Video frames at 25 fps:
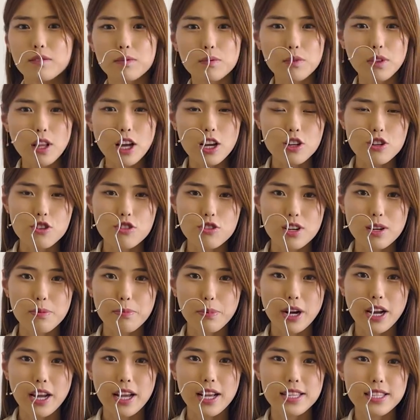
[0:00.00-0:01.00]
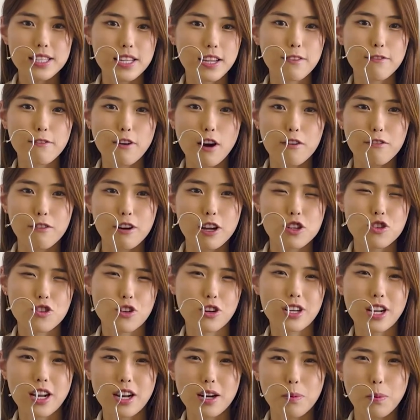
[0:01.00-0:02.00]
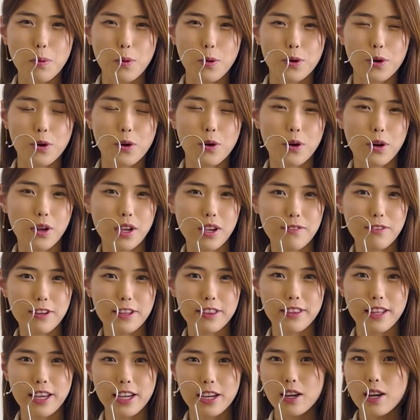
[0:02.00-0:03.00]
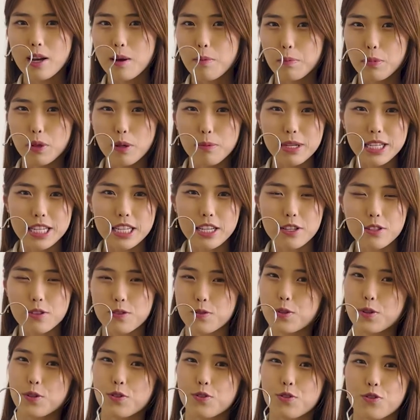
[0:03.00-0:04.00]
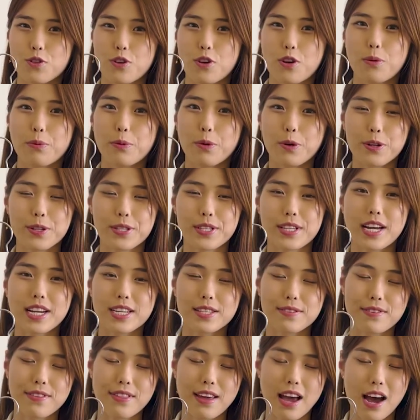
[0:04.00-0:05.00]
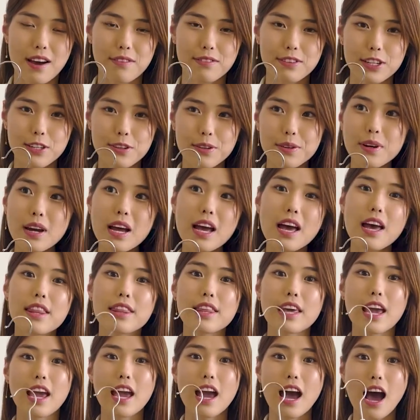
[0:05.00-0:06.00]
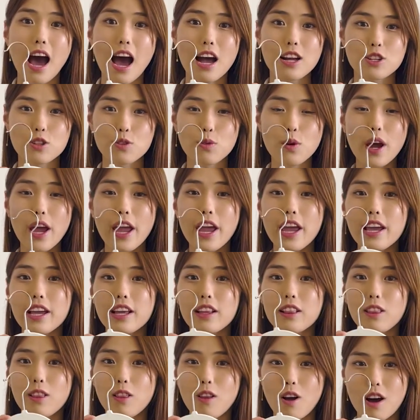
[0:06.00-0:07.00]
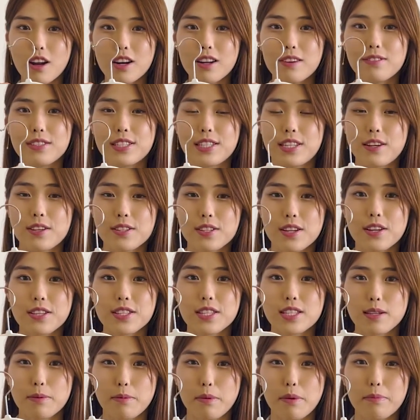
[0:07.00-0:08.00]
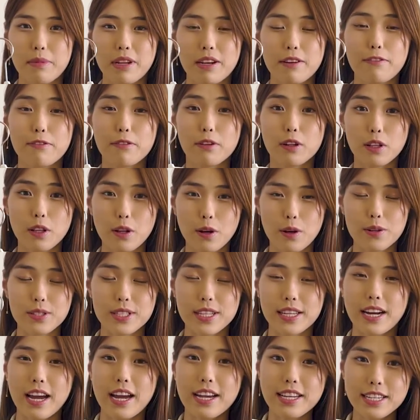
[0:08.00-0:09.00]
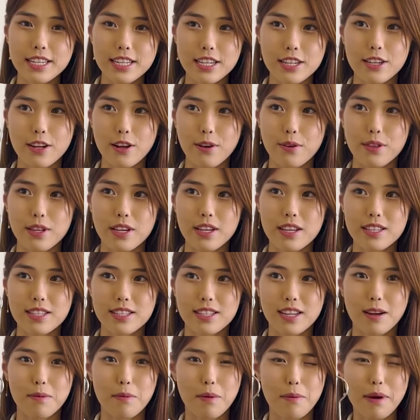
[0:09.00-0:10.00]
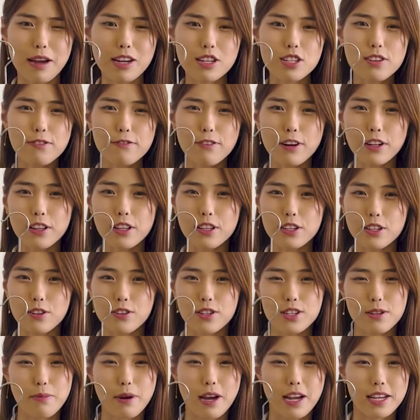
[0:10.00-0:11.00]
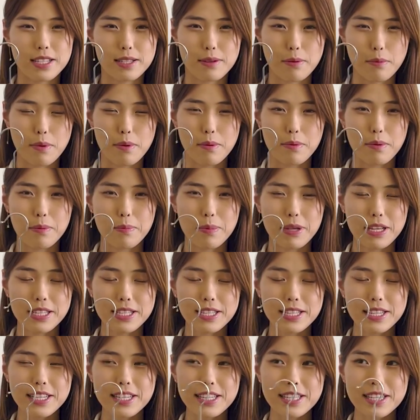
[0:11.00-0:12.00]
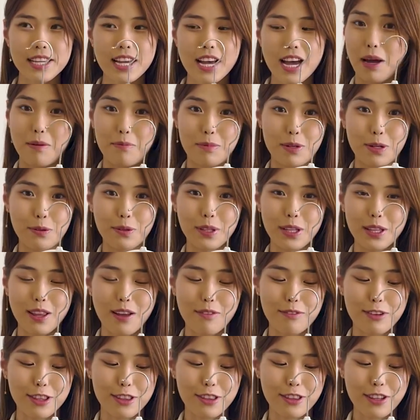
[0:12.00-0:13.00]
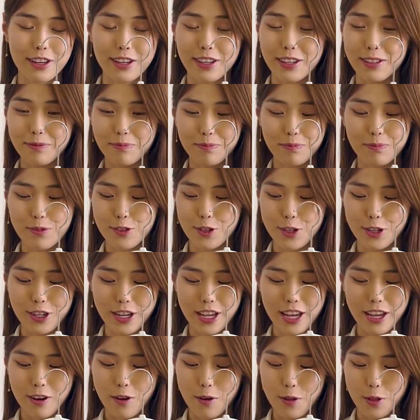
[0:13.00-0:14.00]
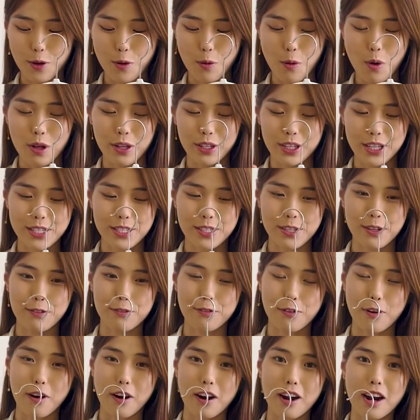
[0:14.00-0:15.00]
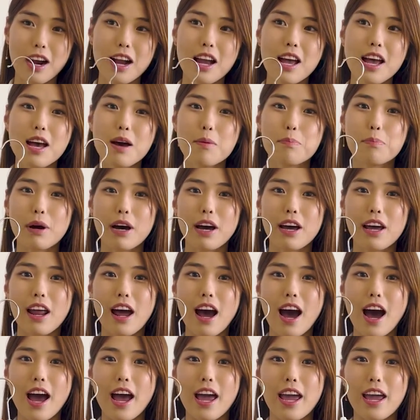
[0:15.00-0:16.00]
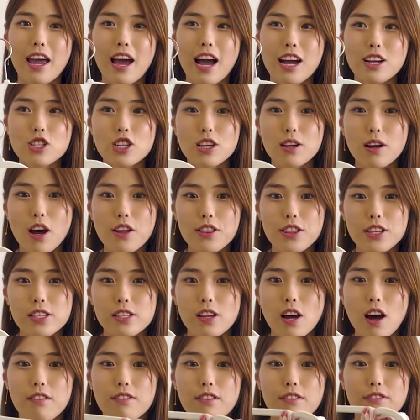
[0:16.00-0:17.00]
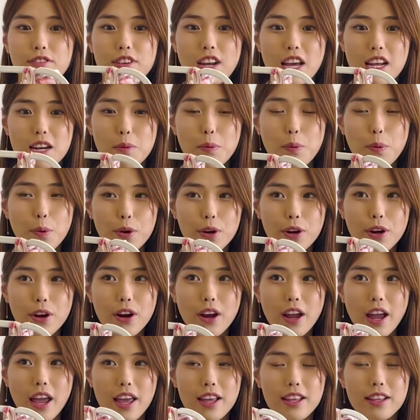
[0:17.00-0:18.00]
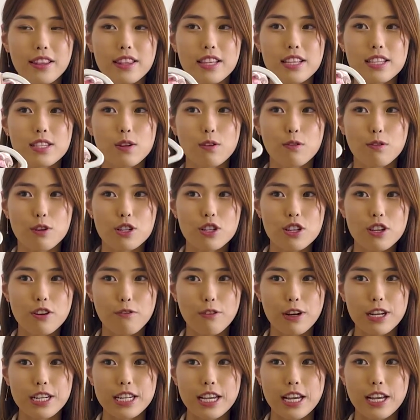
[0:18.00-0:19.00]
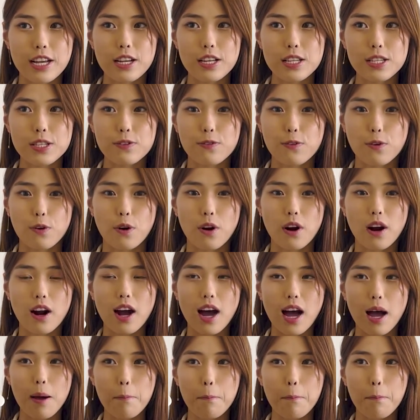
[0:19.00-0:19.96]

luxury brands like Farfetch or Net-a-Porter, or even like Bloomingdale's, Nordstrom, or Saks Fifth Avenue, they do a lot of sales on Zimmermann clothes, and I didn't know this. I'm actually fairly new to buying Zimmermann pieces. I'm totally loving the journey and all the quality so far, but I actually got this off of Net-a-Porter, and this originally retails for